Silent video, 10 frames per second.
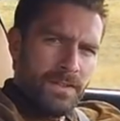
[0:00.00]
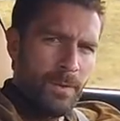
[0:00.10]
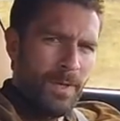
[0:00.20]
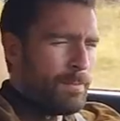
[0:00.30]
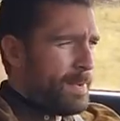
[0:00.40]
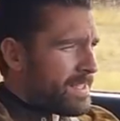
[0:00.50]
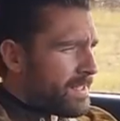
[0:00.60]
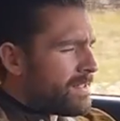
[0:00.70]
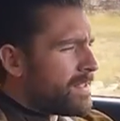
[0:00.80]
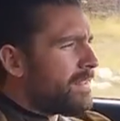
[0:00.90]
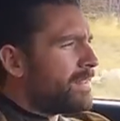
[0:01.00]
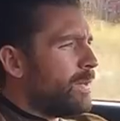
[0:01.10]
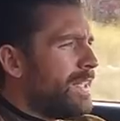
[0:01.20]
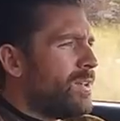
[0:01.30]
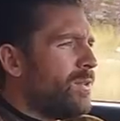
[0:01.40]
So in the business,
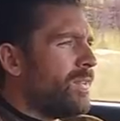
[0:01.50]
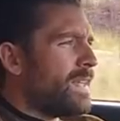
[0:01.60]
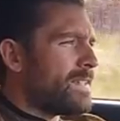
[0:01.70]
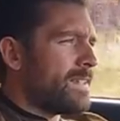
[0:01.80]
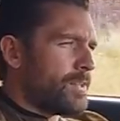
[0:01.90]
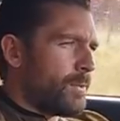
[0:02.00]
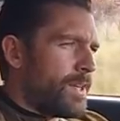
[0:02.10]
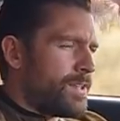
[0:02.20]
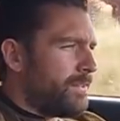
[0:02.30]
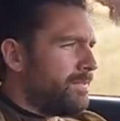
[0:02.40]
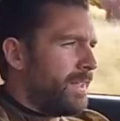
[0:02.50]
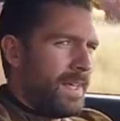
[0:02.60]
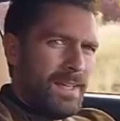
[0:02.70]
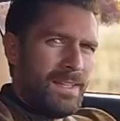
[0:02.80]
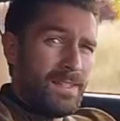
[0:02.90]
we call this situation
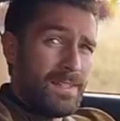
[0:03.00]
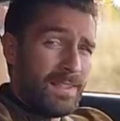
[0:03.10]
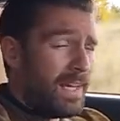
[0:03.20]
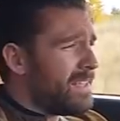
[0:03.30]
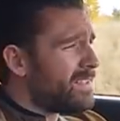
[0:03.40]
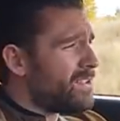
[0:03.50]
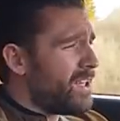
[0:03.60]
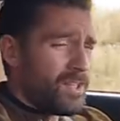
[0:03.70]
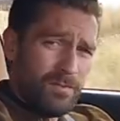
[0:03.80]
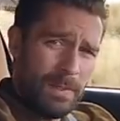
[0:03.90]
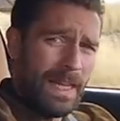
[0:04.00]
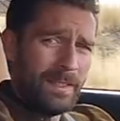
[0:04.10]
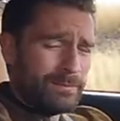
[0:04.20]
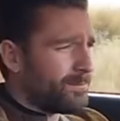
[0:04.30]
a slight change of plan.